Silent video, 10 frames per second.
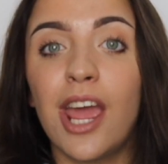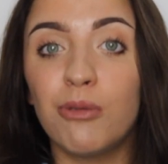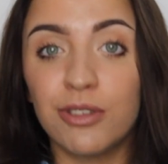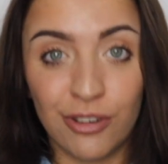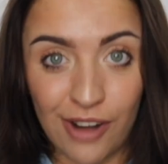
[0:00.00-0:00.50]

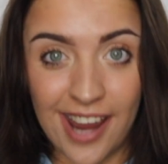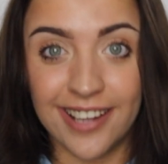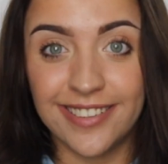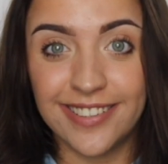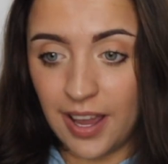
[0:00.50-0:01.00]
It was
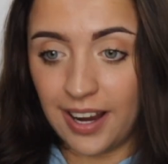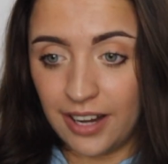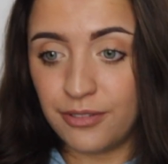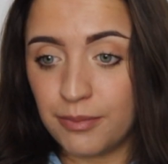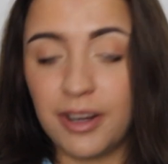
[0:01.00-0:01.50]
great. I
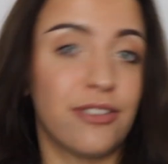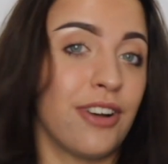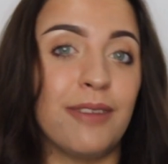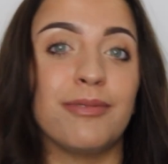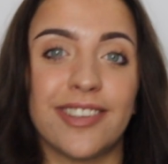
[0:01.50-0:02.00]
lived my
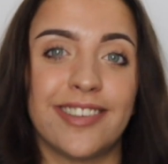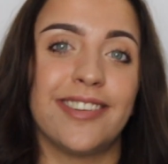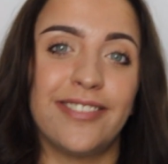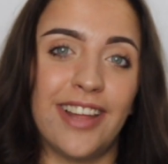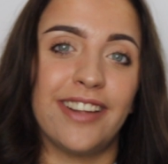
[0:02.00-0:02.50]

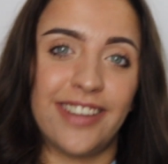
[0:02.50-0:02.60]
dreams that